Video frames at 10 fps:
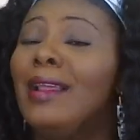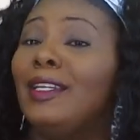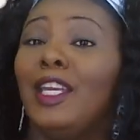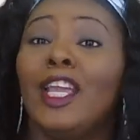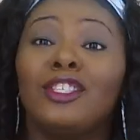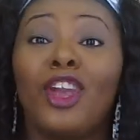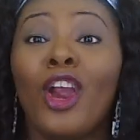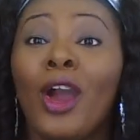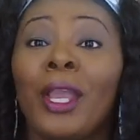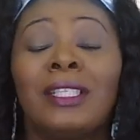This
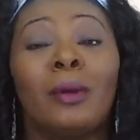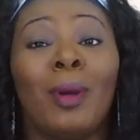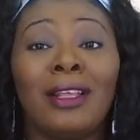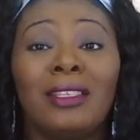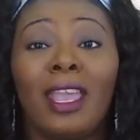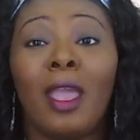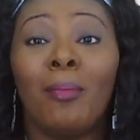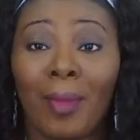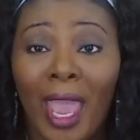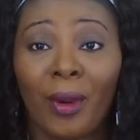girl is about to get
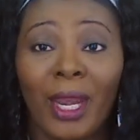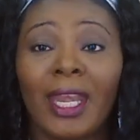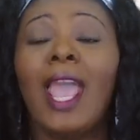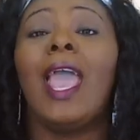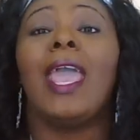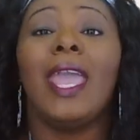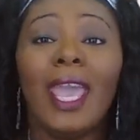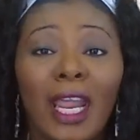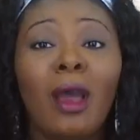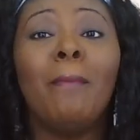married
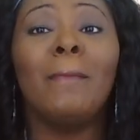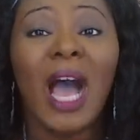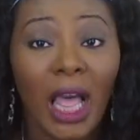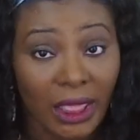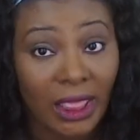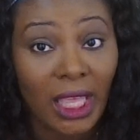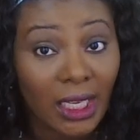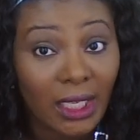in a month,